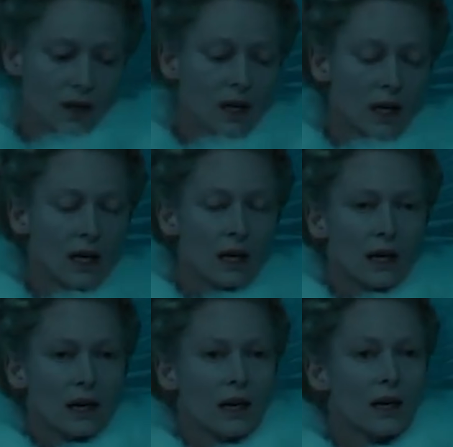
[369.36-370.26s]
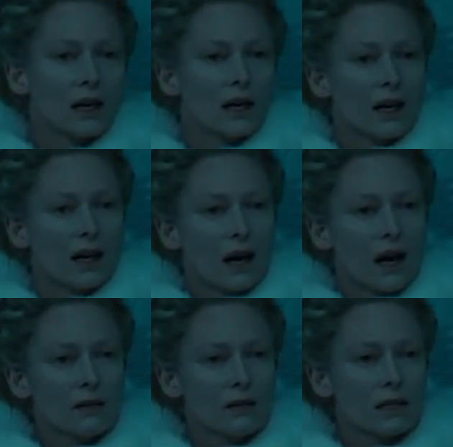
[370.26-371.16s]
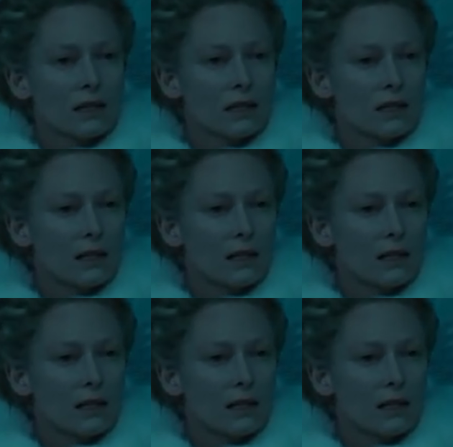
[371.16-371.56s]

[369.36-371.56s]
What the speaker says: different kind of low contrast shades, depending